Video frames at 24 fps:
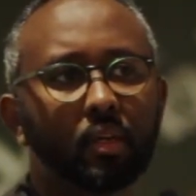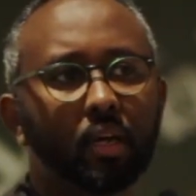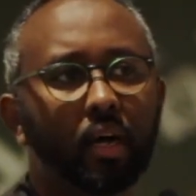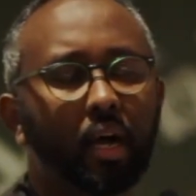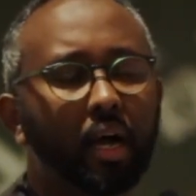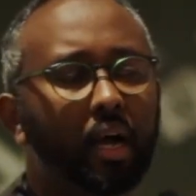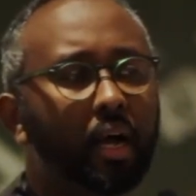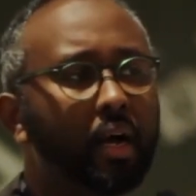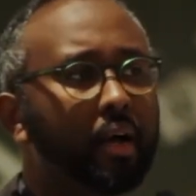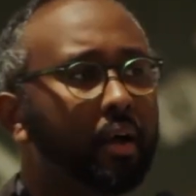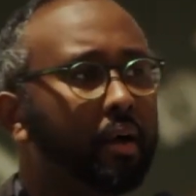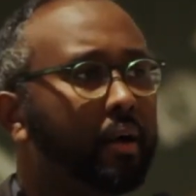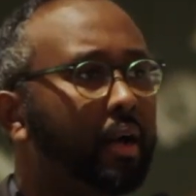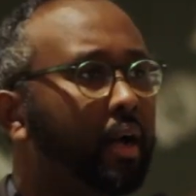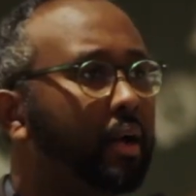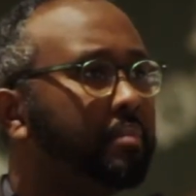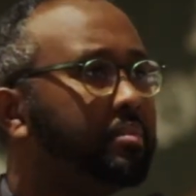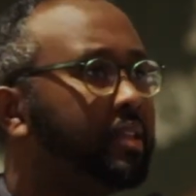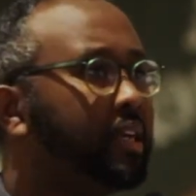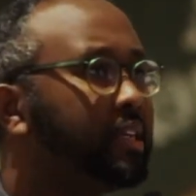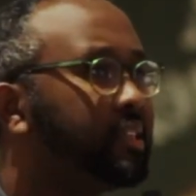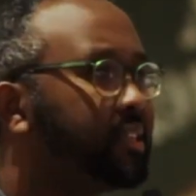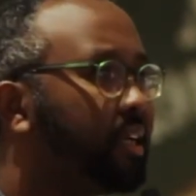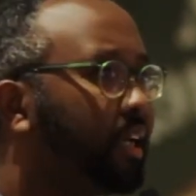
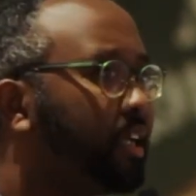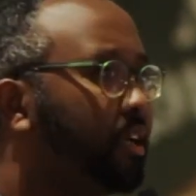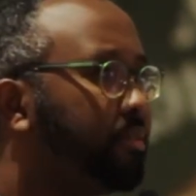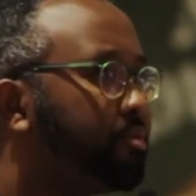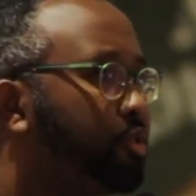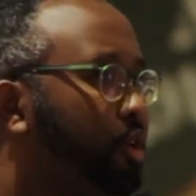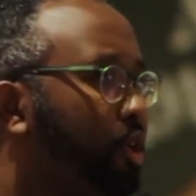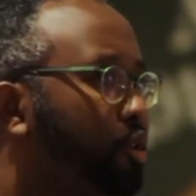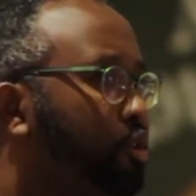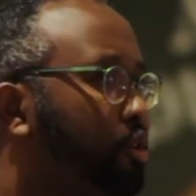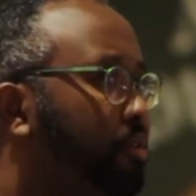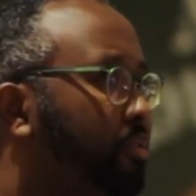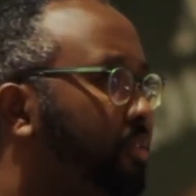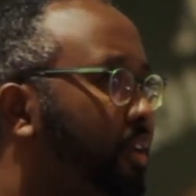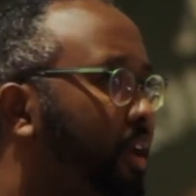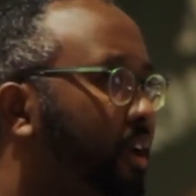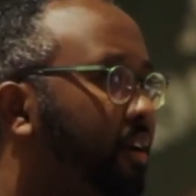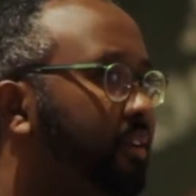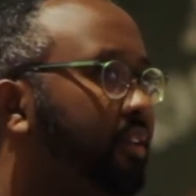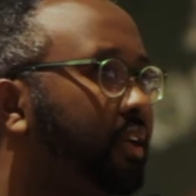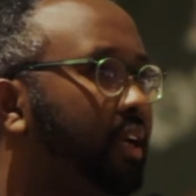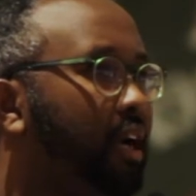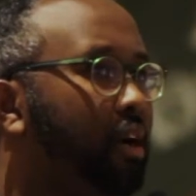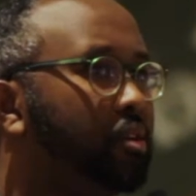I'm the executive director of
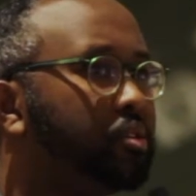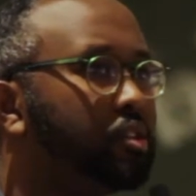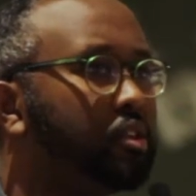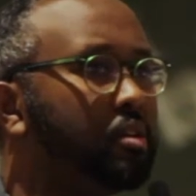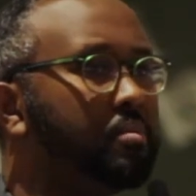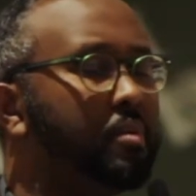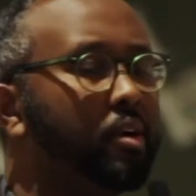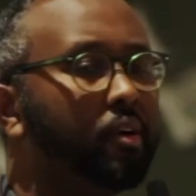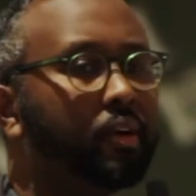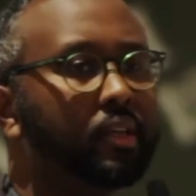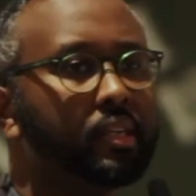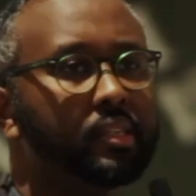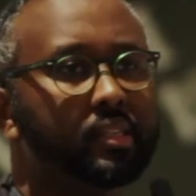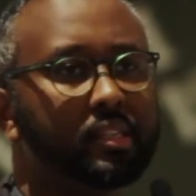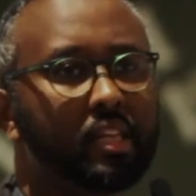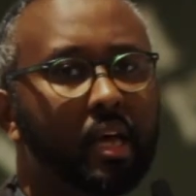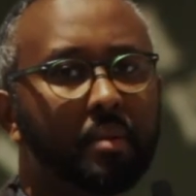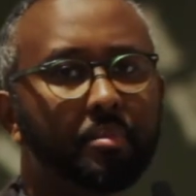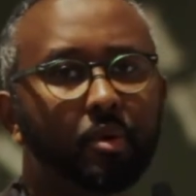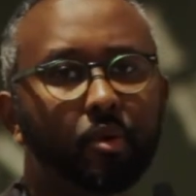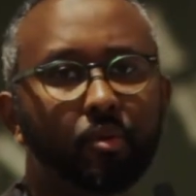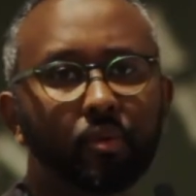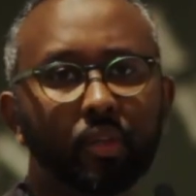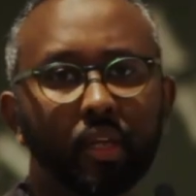CAIR, the Council of
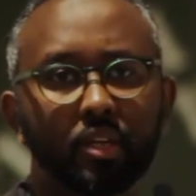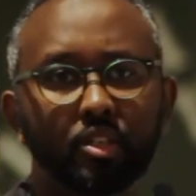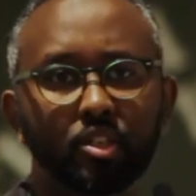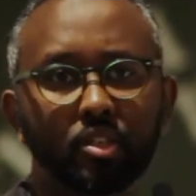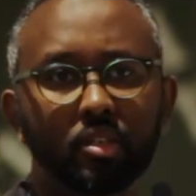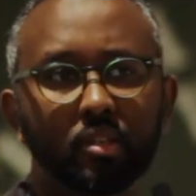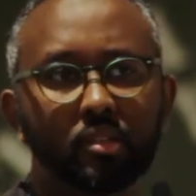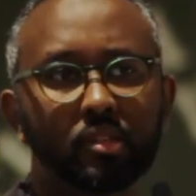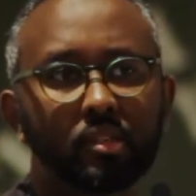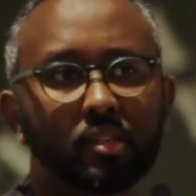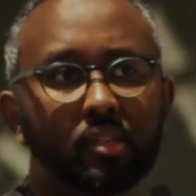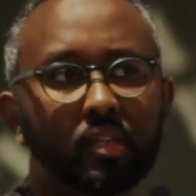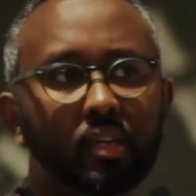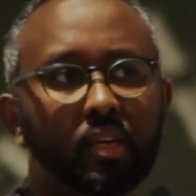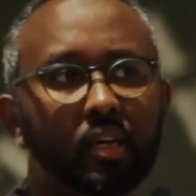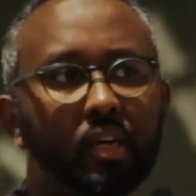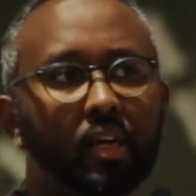American-Islamic Relations.